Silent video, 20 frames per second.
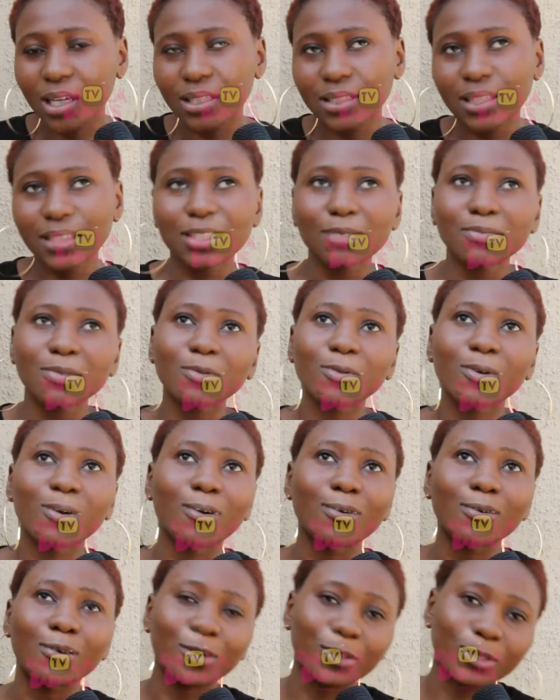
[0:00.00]
There's something we
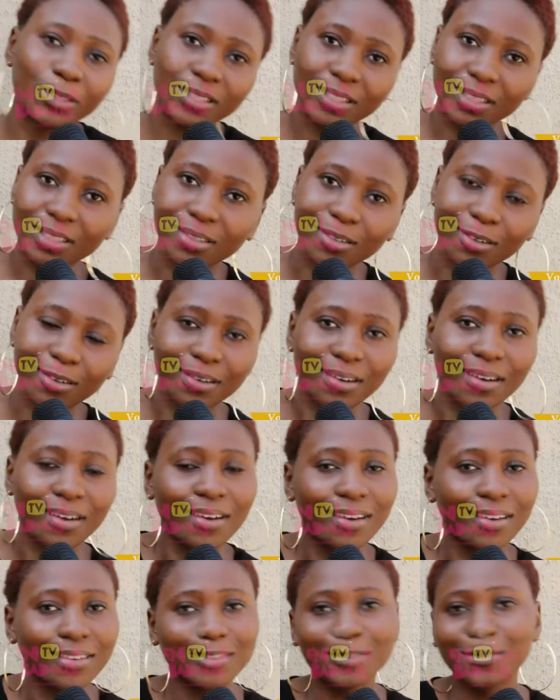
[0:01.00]
call urge.
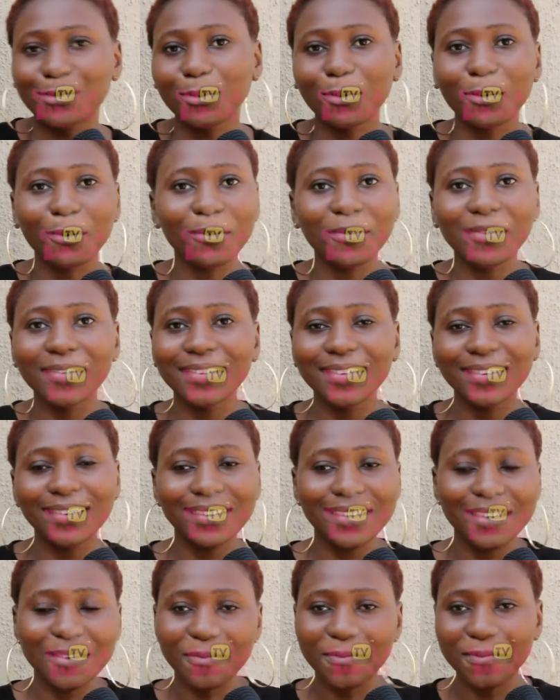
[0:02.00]
So
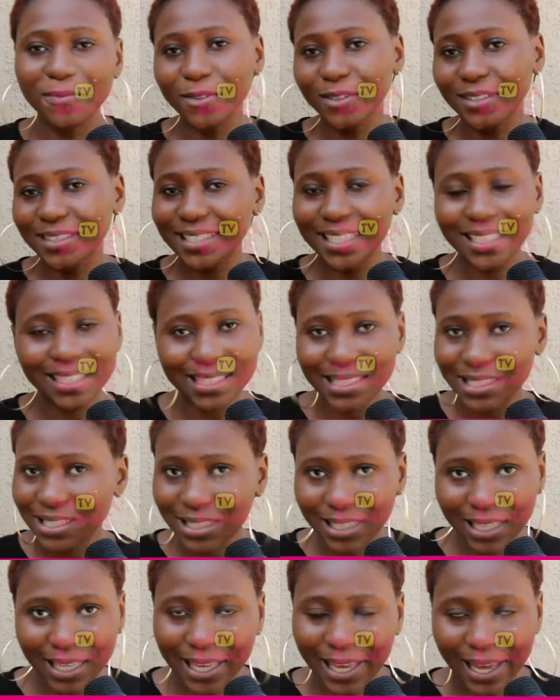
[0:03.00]
if you're
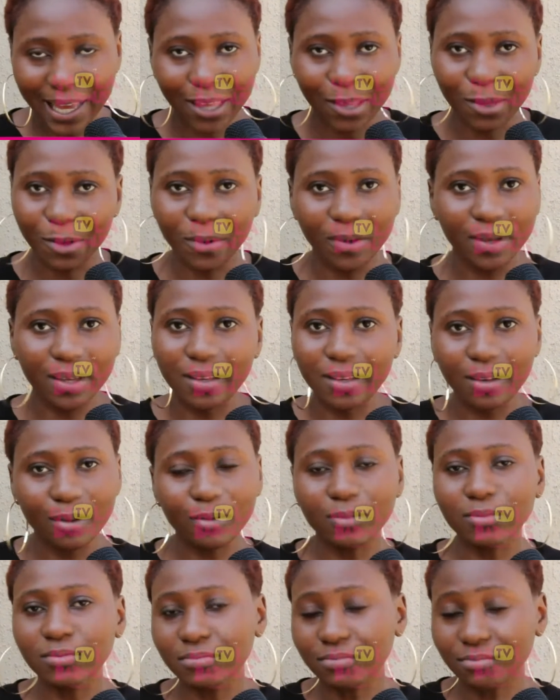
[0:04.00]
dating a guy or a
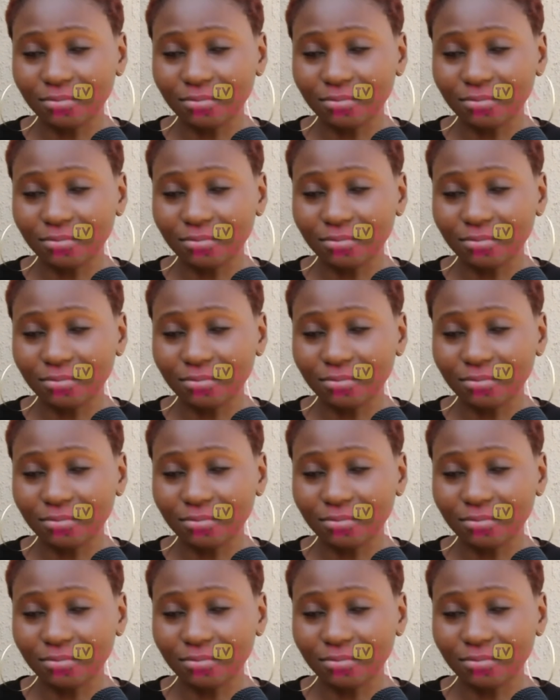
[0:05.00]
girl,